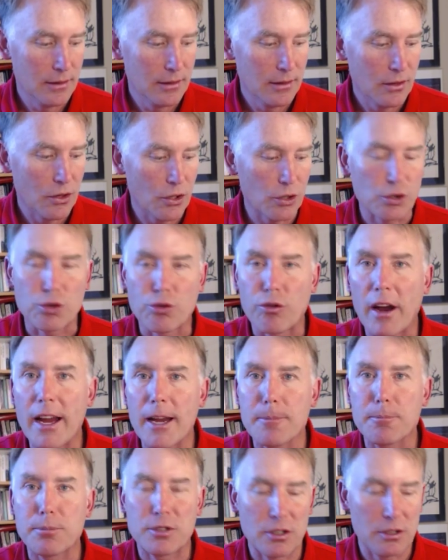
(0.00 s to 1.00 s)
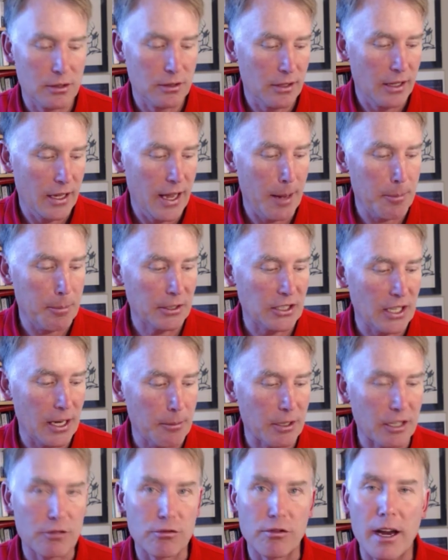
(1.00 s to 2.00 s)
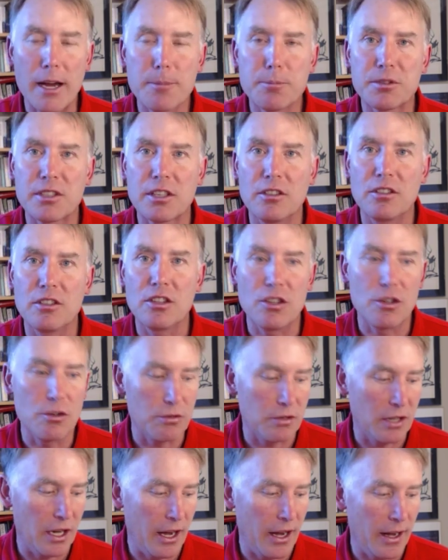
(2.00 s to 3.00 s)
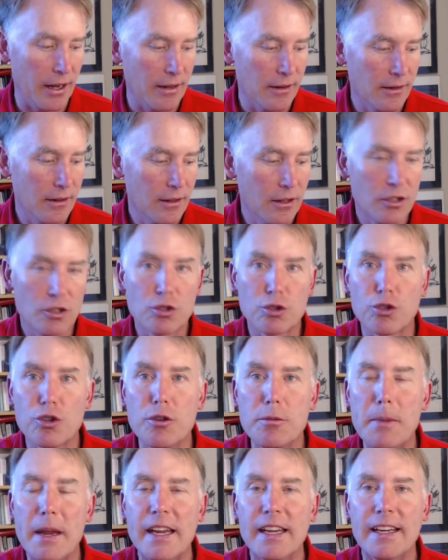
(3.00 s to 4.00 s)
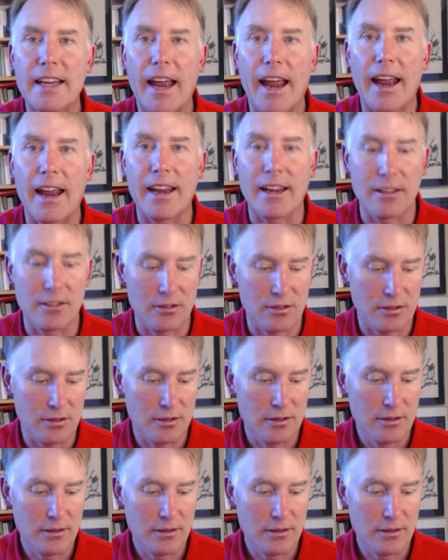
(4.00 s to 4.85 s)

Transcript: There's rapes, epidemic rapes in the UK, grooming gangs,